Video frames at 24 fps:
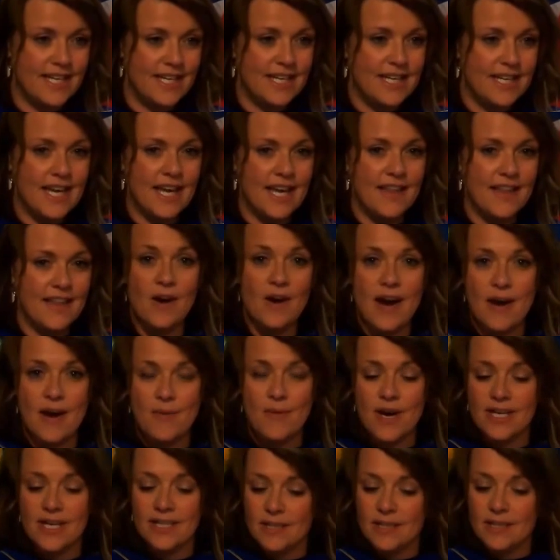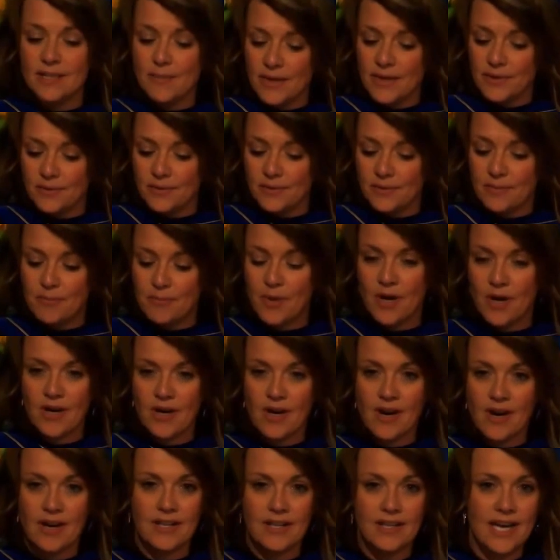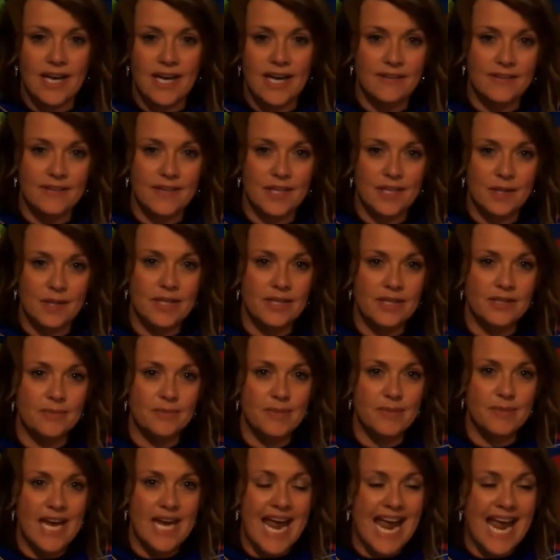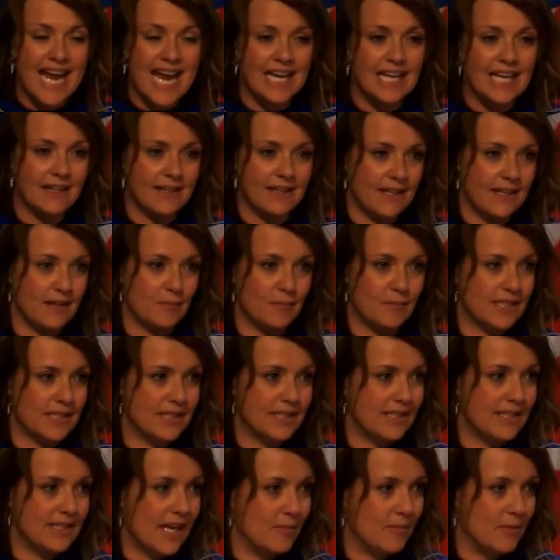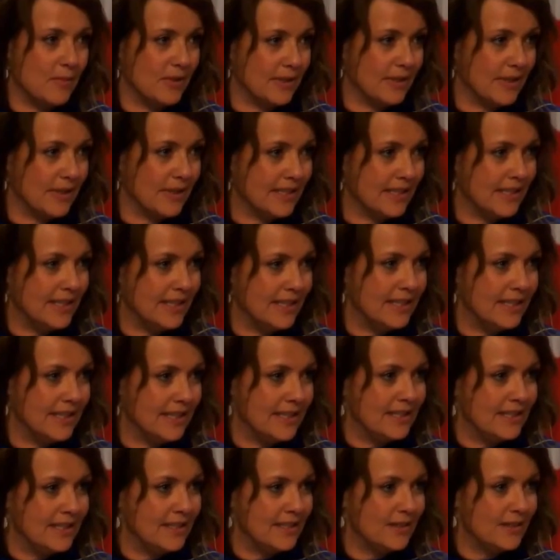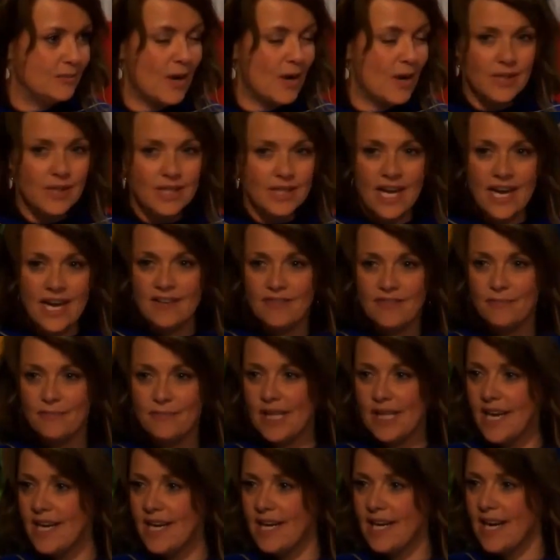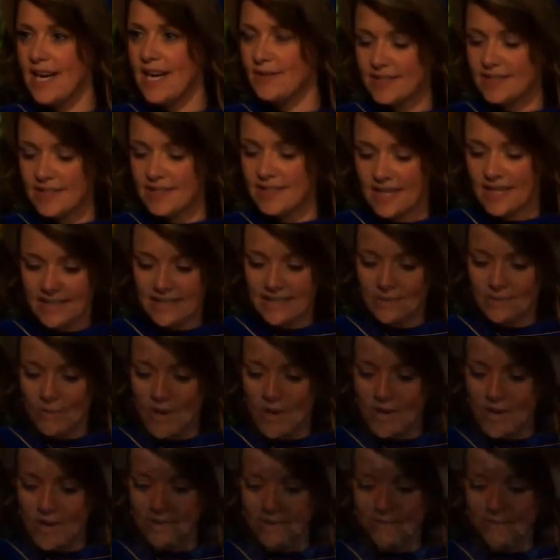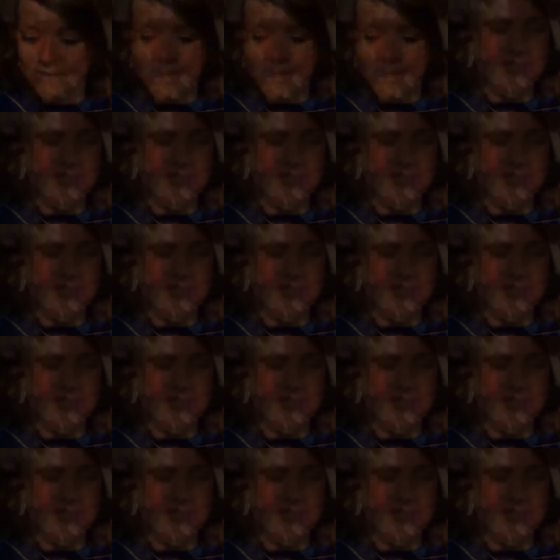And there I was, about to embark on a life that appeared to be anything but stable. What would life be like outside these walls without a